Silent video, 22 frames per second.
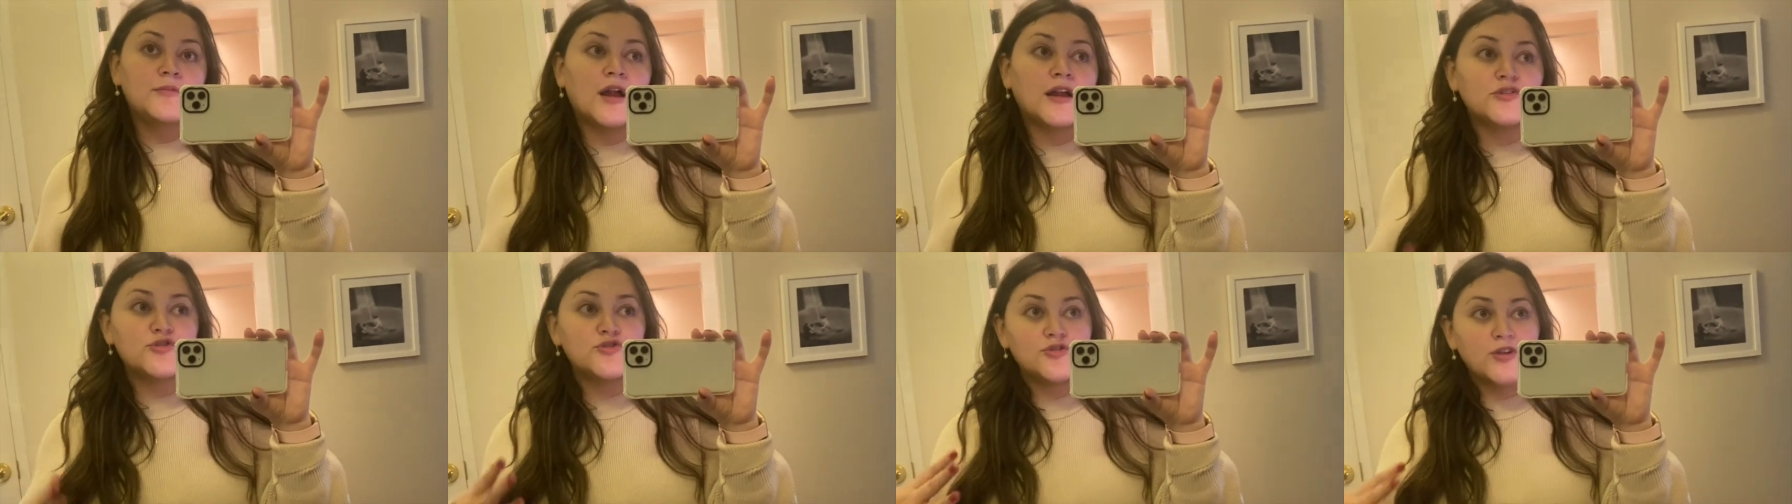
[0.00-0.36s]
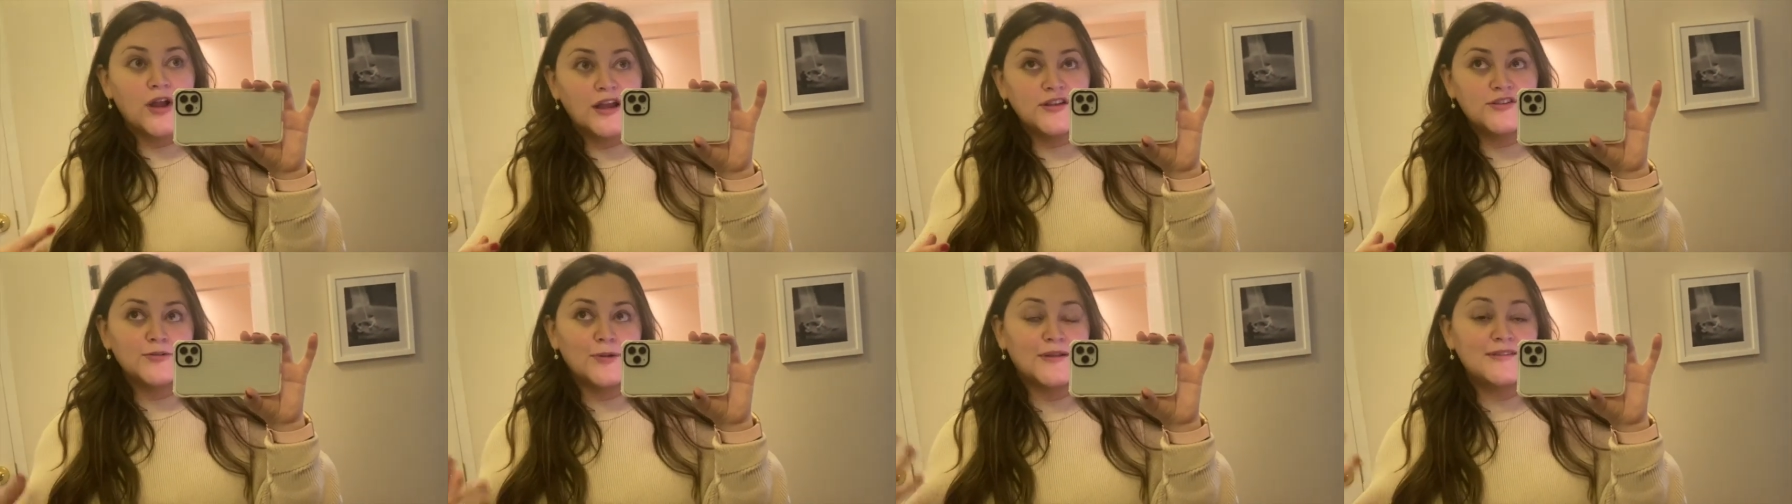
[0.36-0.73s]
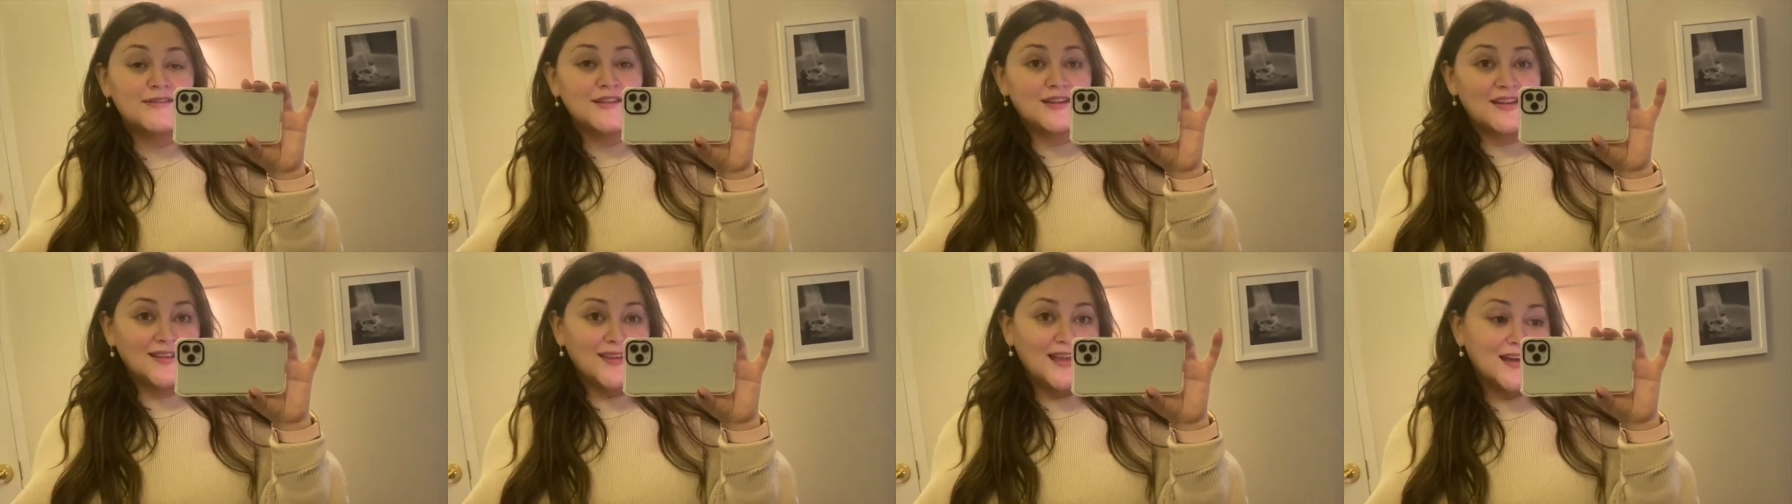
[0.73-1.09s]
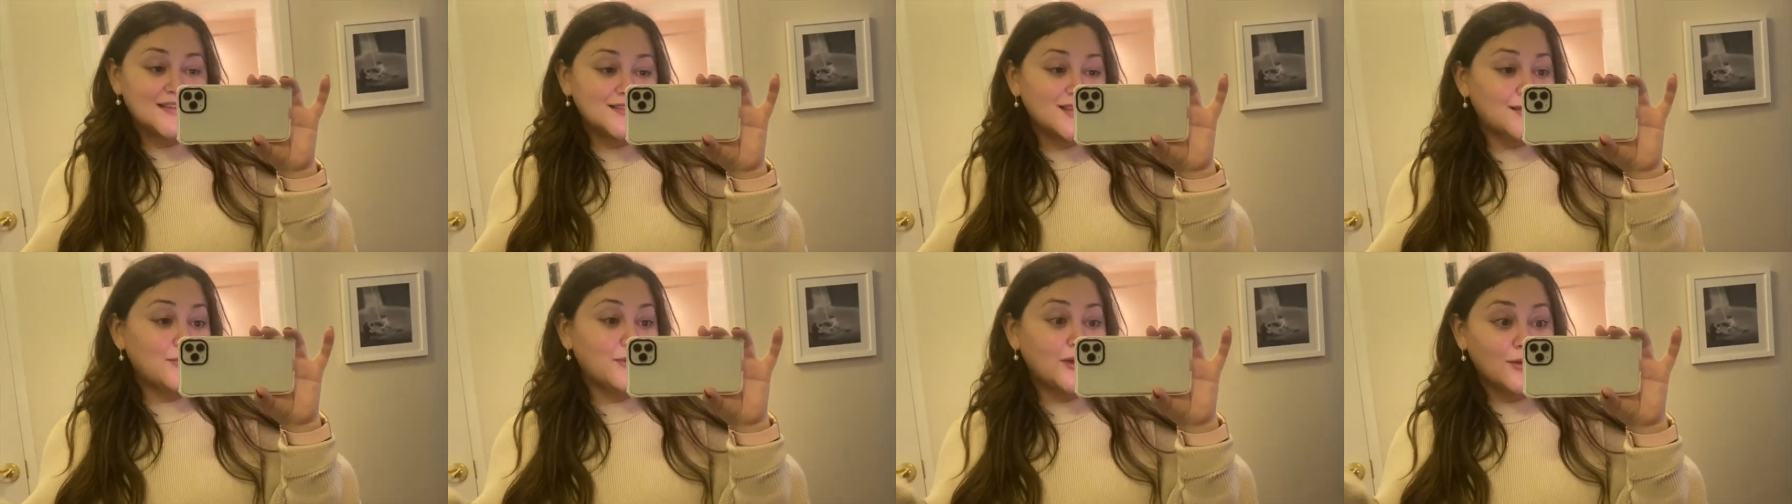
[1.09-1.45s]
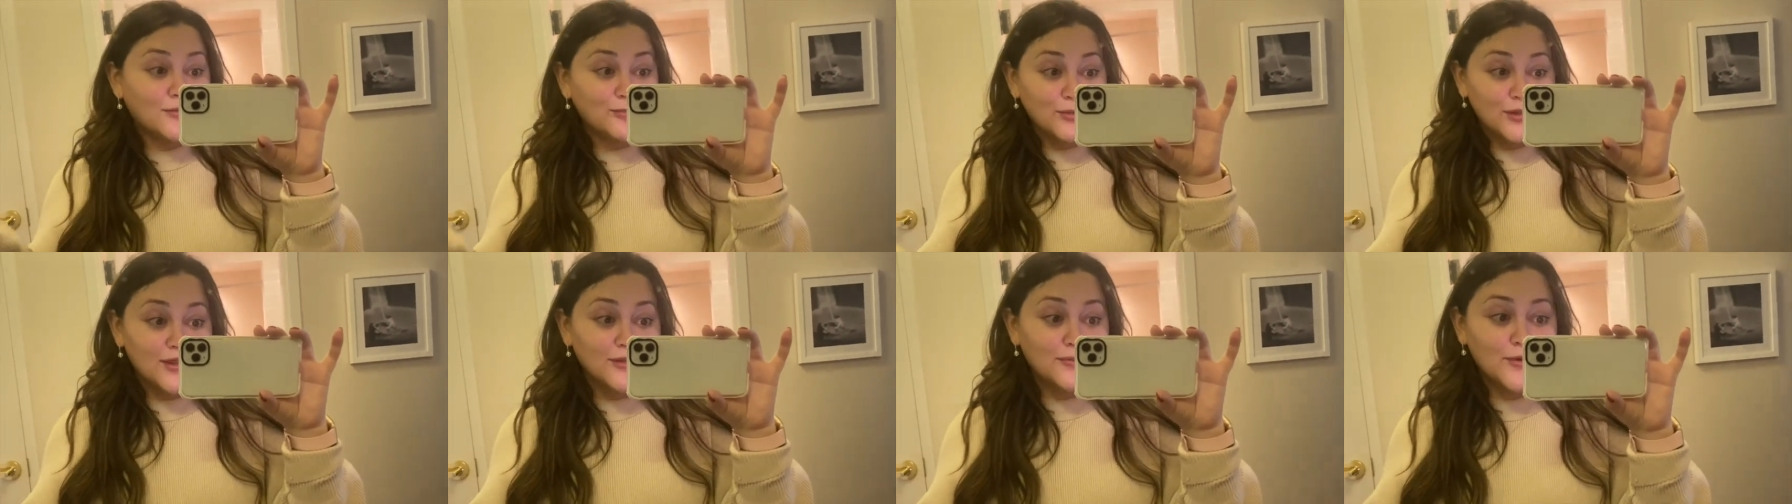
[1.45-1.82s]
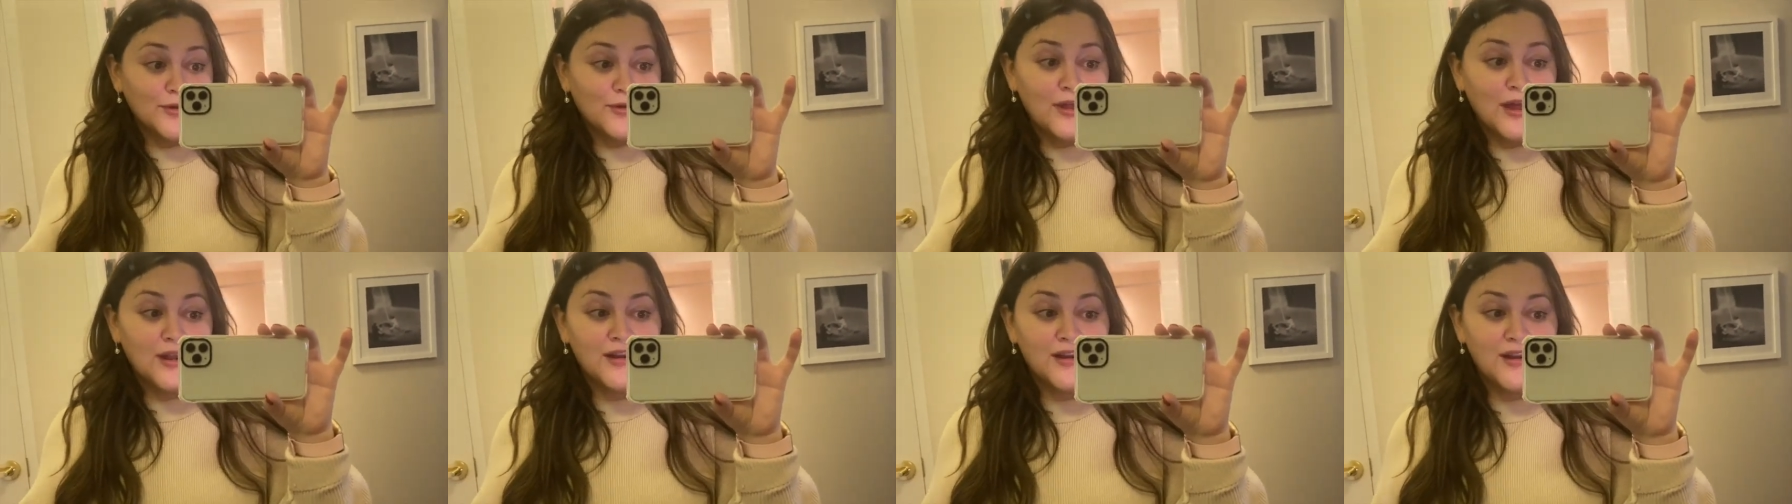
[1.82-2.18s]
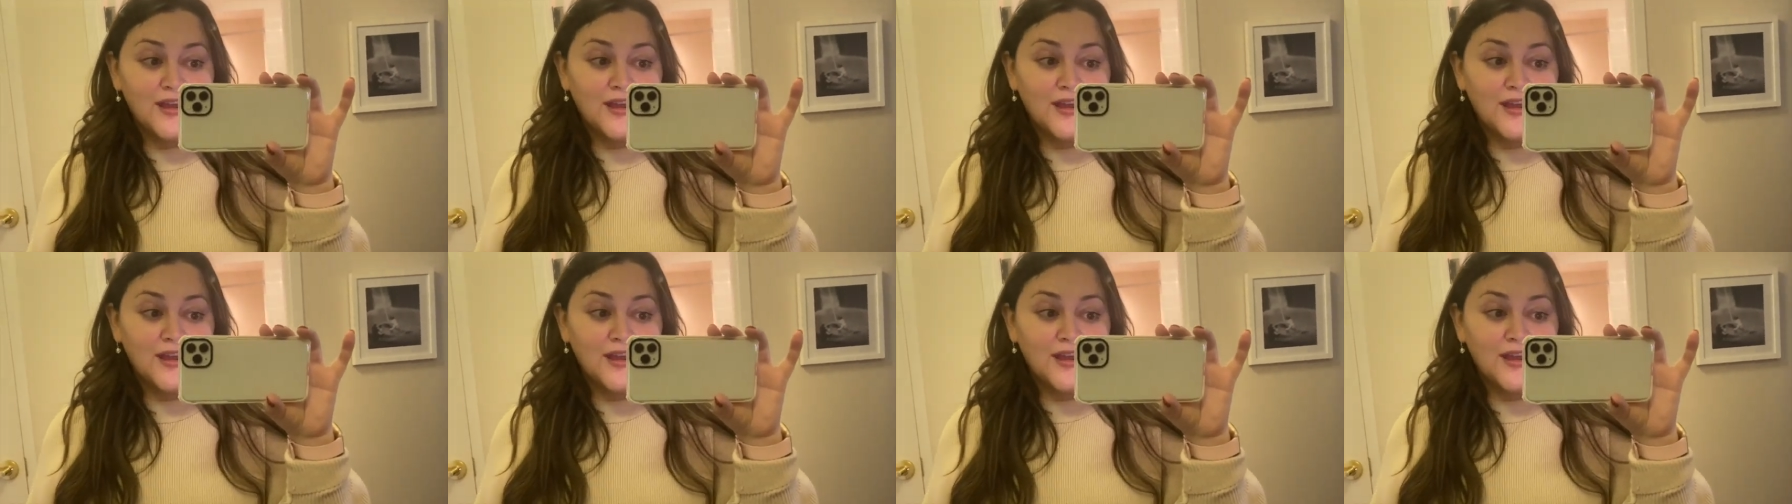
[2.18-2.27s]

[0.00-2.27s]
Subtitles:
I tried to, I didn't last time and I really regretted